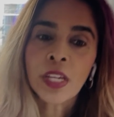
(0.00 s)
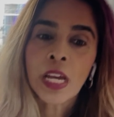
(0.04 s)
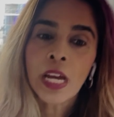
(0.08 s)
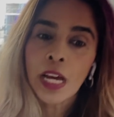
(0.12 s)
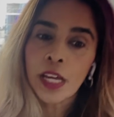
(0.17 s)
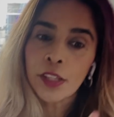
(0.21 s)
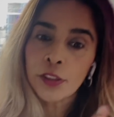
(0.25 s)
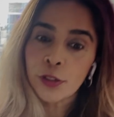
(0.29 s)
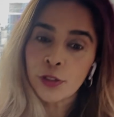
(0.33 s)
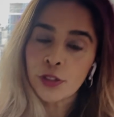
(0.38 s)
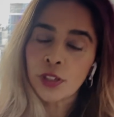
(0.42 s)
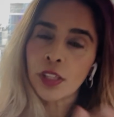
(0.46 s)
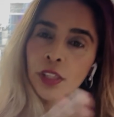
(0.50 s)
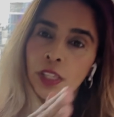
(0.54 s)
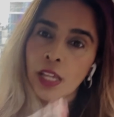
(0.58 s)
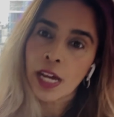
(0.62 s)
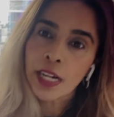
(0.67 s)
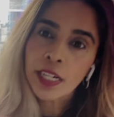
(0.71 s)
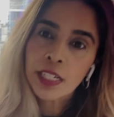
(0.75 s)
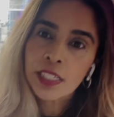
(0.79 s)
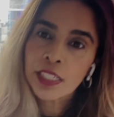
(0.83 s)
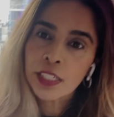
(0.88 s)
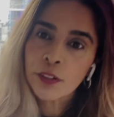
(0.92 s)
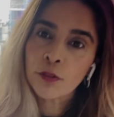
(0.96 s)
And there's a lot
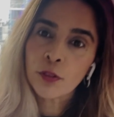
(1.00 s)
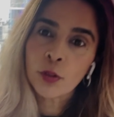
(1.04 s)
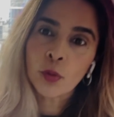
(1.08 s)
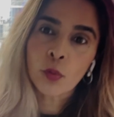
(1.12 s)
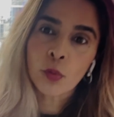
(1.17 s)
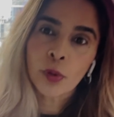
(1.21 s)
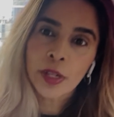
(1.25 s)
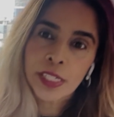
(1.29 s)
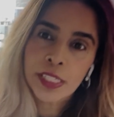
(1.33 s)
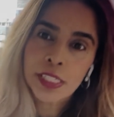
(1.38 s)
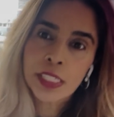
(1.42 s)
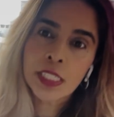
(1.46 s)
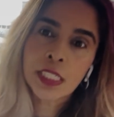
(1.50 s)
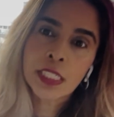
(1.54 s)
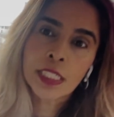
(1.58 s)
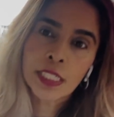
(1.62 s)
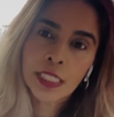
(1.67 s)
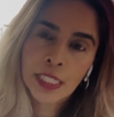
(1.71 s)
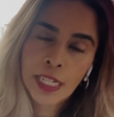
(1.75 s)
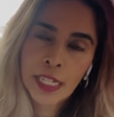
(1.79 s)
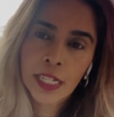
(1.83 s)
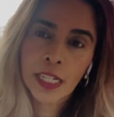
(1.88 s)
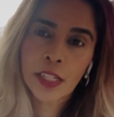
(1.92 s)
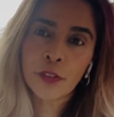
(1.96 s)
of different ways to
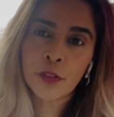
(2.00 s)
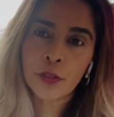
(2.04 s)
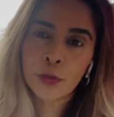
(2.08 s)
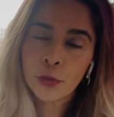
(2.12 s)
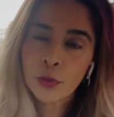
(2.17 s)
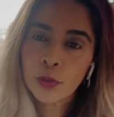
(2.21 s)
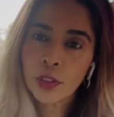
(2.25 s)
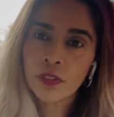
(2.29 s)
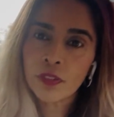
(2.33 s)
get it through the